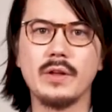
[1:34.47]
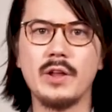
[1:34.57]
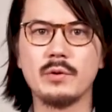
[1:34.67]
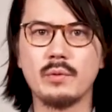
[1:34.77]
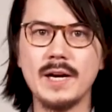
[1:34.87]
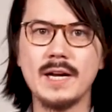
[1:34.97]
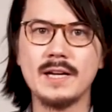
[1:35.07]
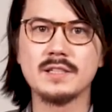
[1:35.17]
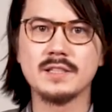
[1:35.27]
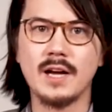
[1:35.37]
on the
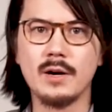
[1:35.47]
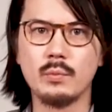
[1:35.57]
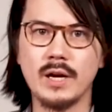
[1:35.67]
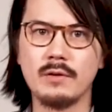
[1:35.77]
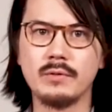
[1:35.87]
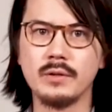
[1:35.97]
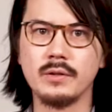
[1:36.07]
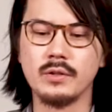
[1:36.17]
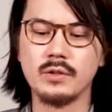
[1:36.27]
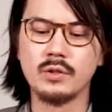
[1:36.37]
right-hand side, we have an
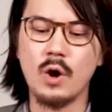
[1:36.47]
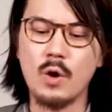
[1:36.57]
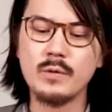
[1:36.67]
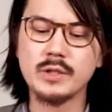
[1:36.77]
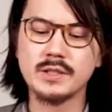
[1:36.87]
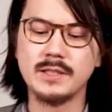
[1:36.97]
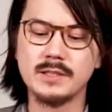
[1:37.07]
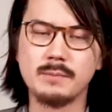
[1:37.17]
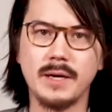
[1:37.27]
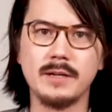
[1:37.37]

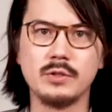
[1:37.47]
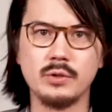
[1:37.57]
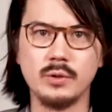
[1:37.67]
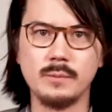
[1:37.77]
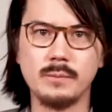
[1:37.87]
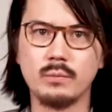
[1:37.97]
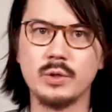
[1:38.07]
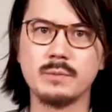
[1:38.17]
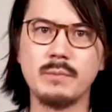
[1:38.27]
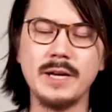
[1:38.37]
overseas-made tube,
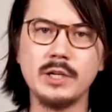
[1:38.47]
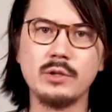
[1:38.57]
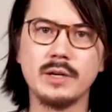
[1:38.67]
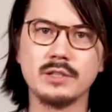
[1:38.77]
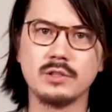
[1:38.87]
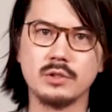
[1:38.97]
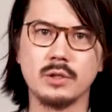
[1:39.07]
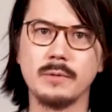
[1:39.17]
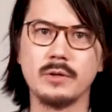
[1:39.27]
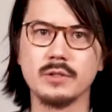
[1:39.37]
which many US
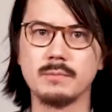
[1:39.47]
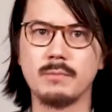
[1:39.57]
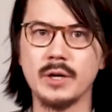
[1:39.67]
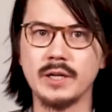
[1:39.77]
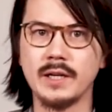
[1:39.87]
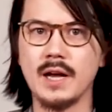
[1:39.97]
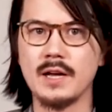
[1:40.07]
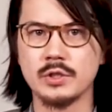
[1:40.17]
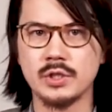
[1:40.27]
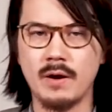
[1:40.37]
distributors market
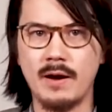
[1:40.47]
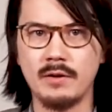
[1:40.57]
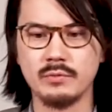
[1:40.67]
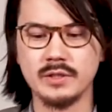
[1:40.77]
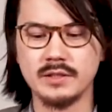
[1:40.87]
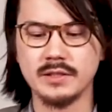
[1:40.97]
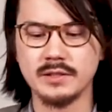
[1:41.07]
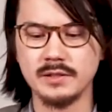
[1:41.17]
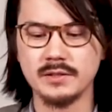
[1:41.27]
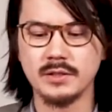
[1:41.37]
as
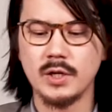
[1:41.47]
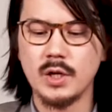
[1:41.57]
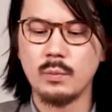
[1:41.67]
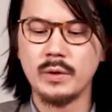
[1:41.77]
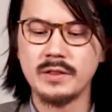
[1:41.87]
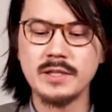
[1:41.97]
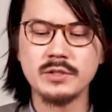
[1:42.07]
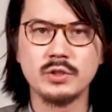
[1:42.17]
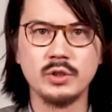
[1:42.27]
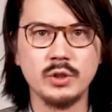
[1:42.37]
child-resistant. With
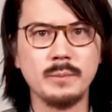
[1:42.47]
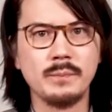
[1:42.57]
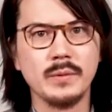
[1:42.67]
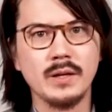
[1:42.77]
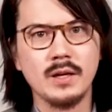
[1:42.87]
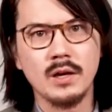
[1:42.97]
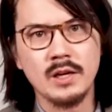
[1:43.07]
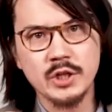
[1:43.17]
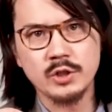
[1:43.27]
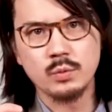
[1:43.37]
this tube,
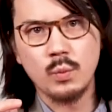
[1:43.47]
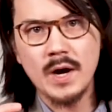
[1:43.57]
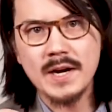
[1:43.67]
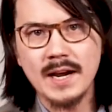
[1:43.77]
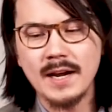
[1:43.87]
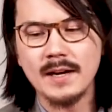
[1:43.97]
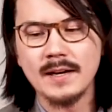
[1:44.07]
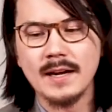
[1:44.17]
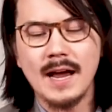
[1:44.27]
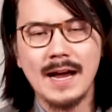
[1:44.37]
in just one
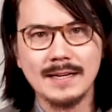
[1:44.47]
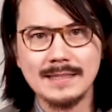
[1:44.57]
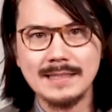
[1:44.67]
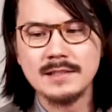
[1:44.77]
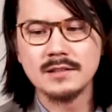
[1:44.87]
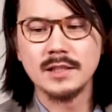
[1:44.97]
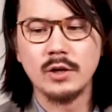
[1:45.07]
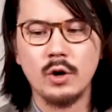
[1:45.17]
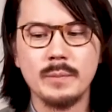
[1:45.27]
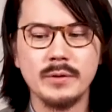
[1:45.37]
hand, I can easily
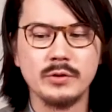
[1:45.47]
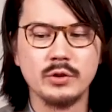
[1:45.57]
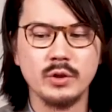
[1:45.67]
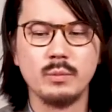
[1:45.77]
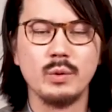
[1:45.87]
open the tube